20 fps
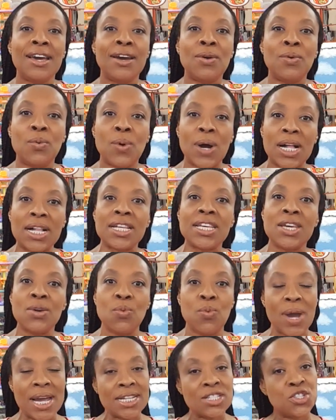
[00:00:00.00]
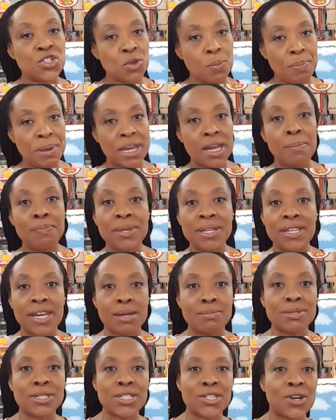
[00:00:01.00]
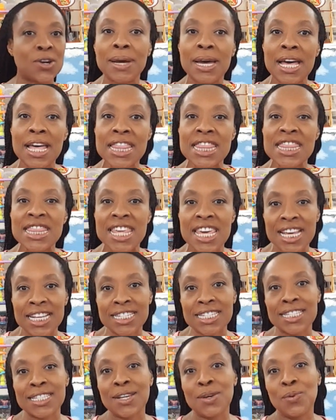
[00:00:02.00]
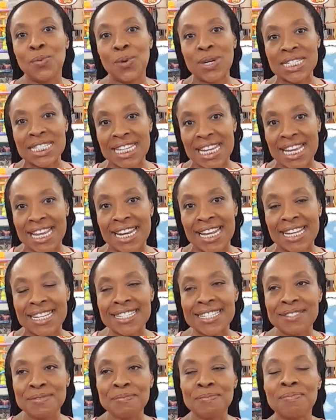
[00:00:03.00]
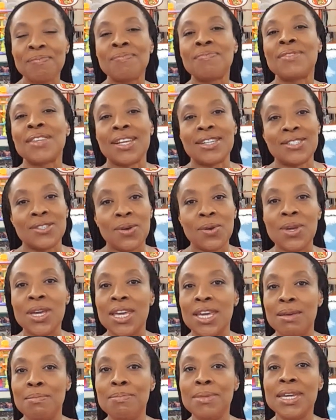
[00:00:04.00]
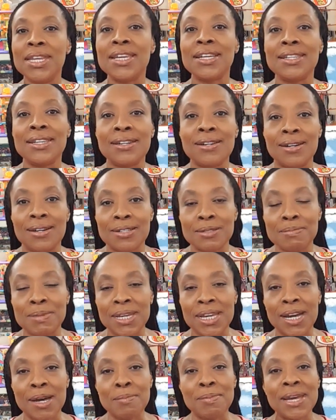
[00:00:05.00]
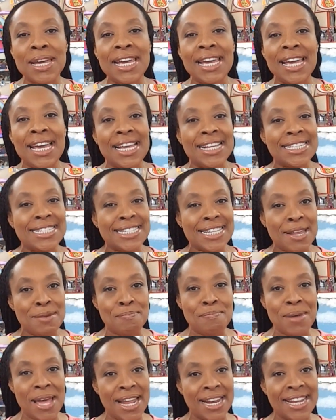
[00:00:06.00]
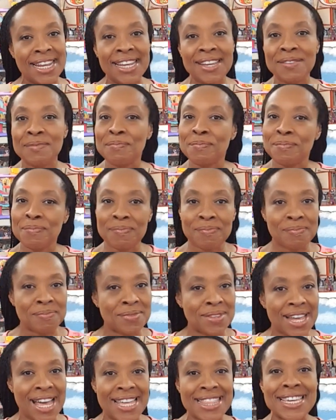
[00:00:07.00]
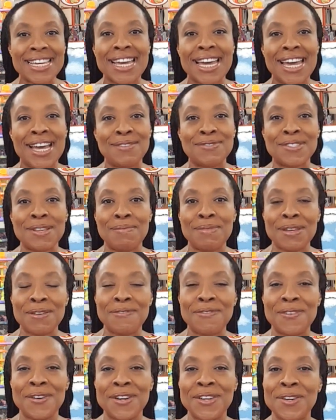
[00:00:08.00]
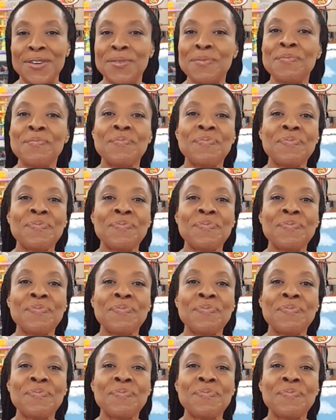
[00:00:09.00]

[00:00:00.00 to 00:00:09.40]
Well, he went to pick up the dumpster. This was in it. So he immediately called me up and he said, Bene, I think I have something for you.